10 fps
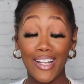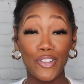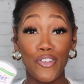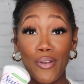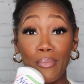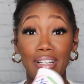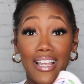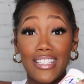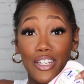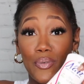I don't know if I'm
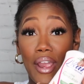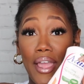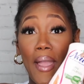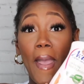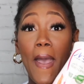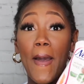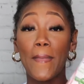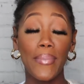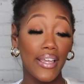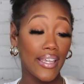pronouncing it right,
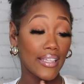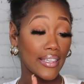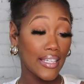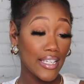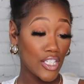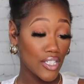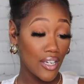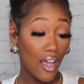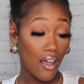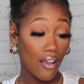but this,
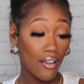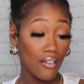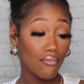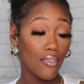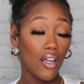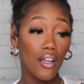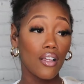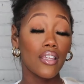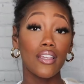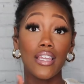y'all,
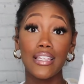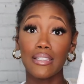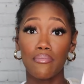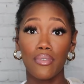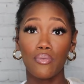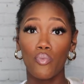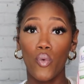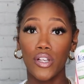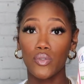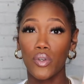it's
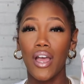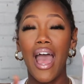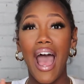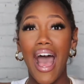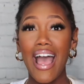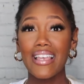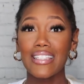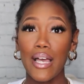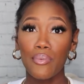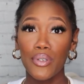worse. Well, I had
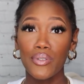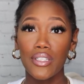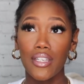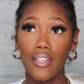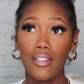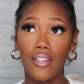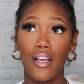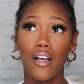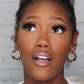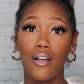stopped using
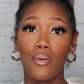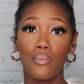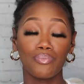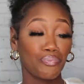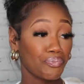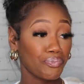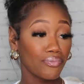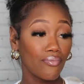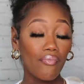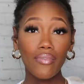
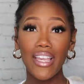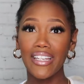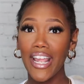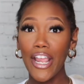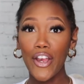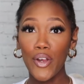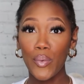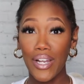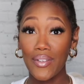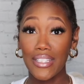Nair
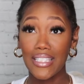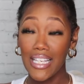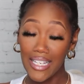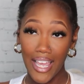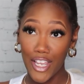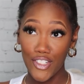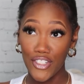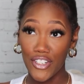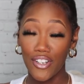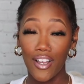when I was a
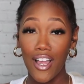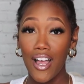teenager,